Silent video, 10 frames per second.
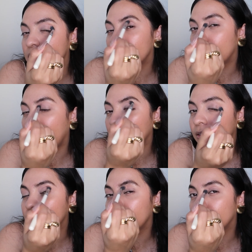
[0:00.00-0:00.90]
just go back
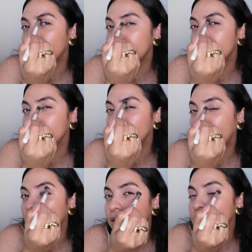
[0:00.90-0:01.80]
and forth windshield
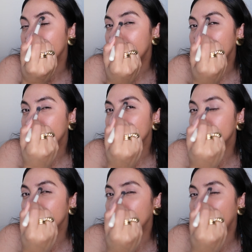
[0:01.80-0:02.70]
wipers,
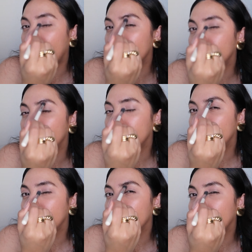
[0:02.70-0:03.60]
just so I can have
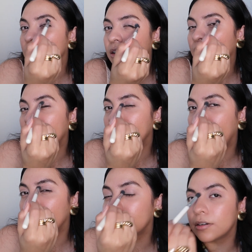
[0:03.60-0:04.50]
color and
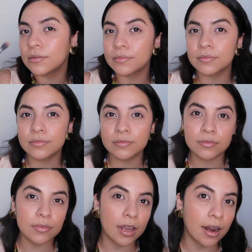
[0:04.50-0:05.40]
powder.
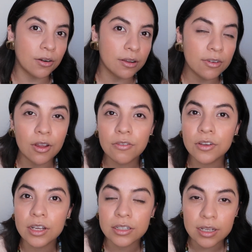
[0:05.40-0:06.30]
And I don't even know if
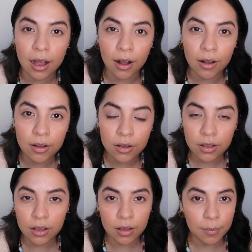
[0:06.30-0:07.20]
you can tell,
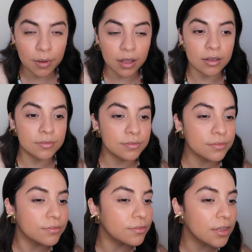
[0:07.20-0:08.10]
but
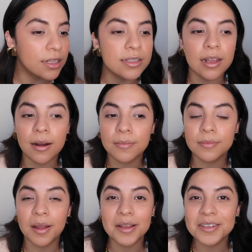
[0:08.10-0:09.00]
it's there.
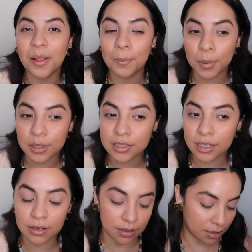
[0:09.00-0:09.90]
I can tell in
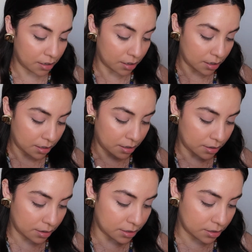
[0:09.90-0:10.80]
person.
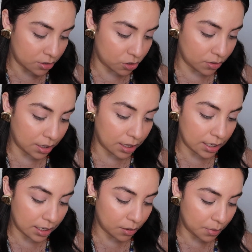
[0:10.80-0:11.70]
Let's just do a
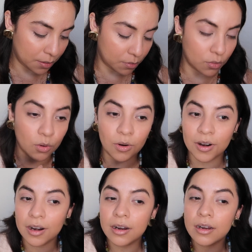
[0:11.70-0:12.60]
little bit more.